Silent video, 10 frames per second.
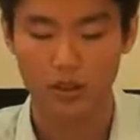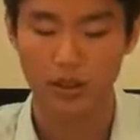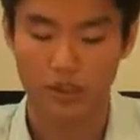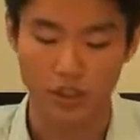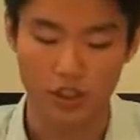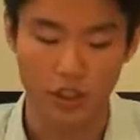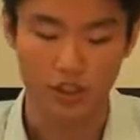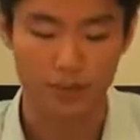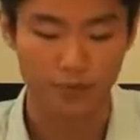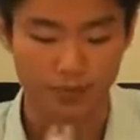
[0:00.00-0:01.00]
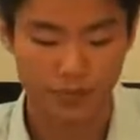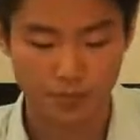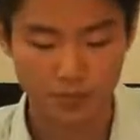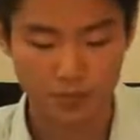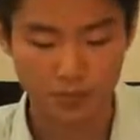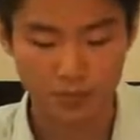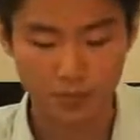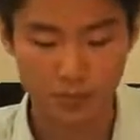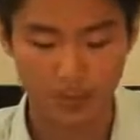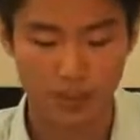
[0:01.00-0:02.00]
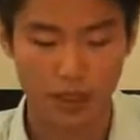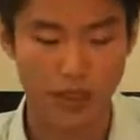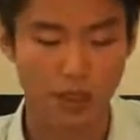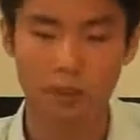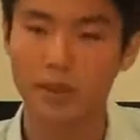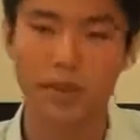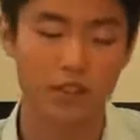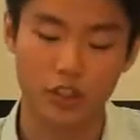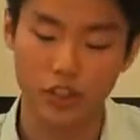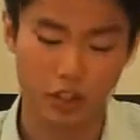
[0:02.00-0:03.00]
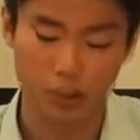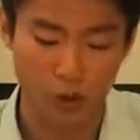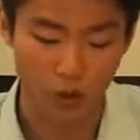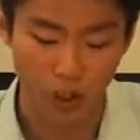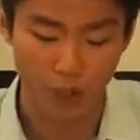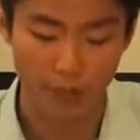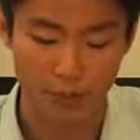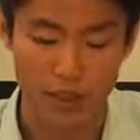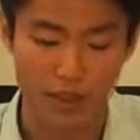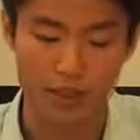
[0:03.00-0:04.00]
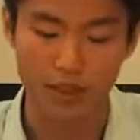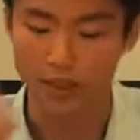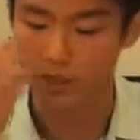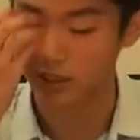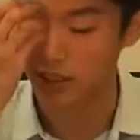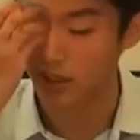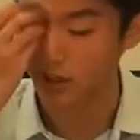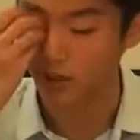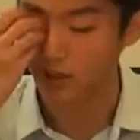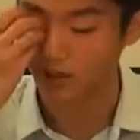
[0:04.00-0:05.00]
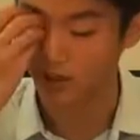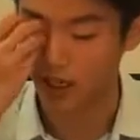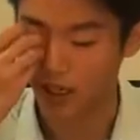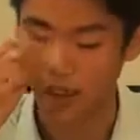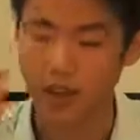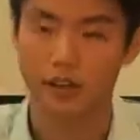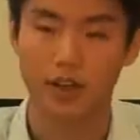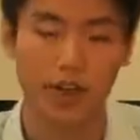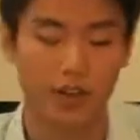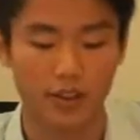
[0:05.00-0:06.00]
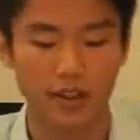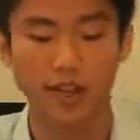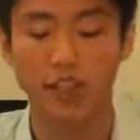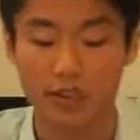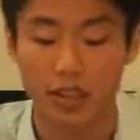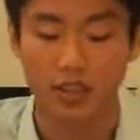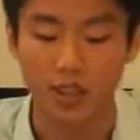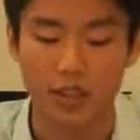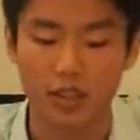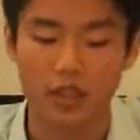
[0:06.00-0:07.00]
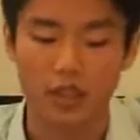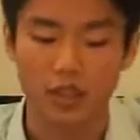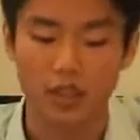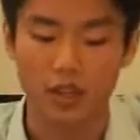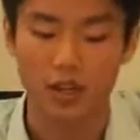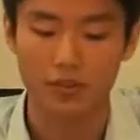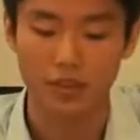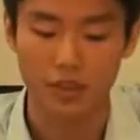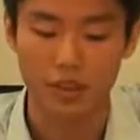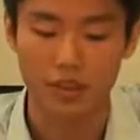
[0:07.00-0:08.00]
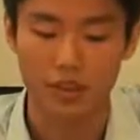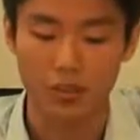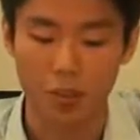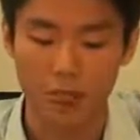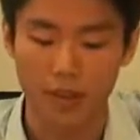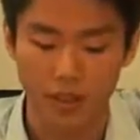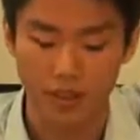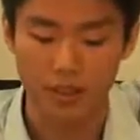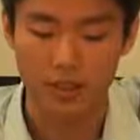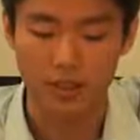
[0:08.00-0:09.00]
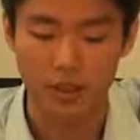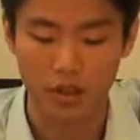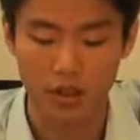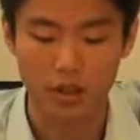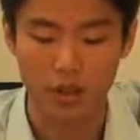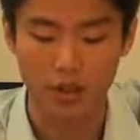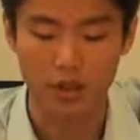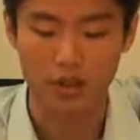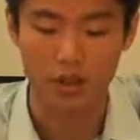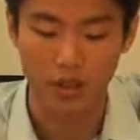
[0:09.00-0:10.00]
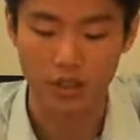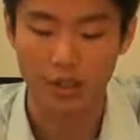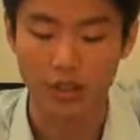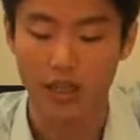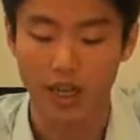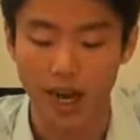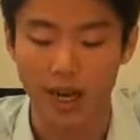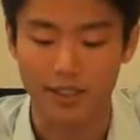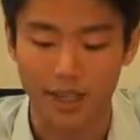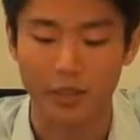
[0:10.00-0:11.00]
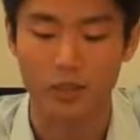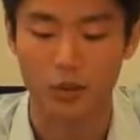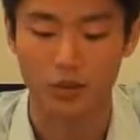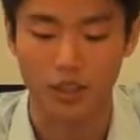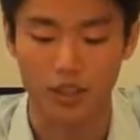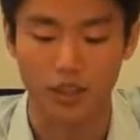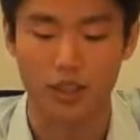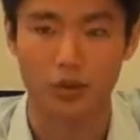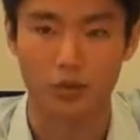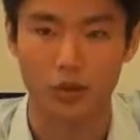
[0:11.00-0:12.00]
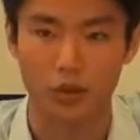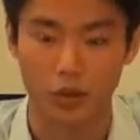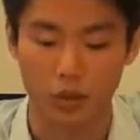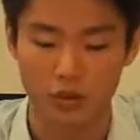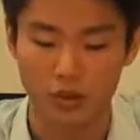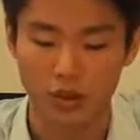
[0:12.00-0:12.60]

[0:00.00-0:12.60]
etc. But uh, I mean, it's just a small change. But in the second draft, I have I, in the third stanza, I've written like this, on and on, on and on, a heart can go searching in a bounded world.